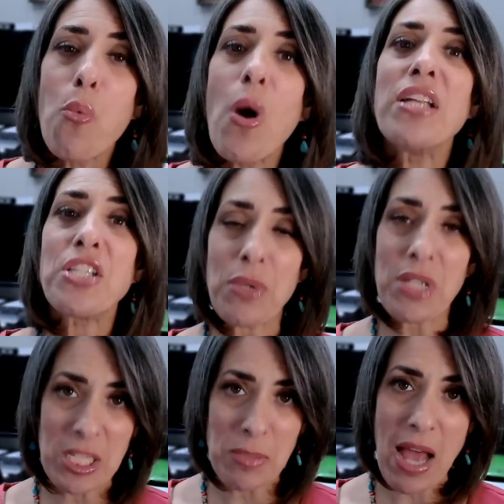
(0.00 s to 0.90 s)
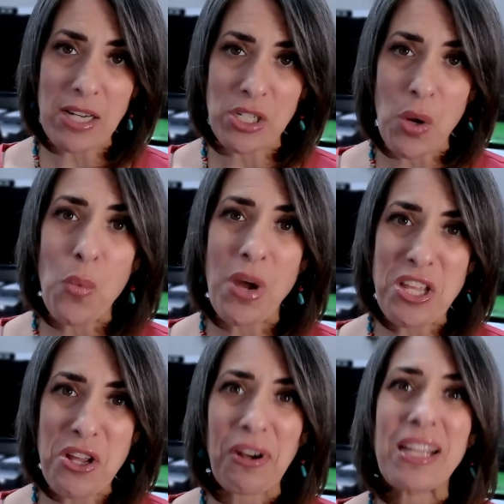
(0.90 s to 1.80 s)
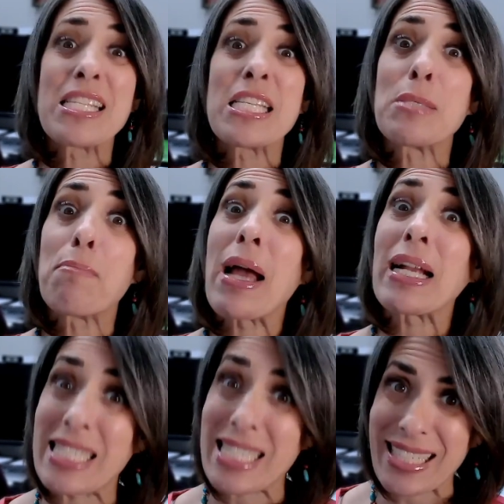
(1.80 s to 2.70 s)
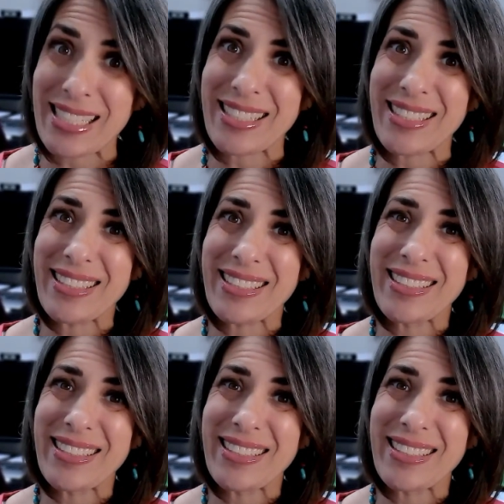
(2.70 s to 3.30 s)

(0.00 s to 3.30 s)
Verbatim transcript: what to expect when you're inspecting.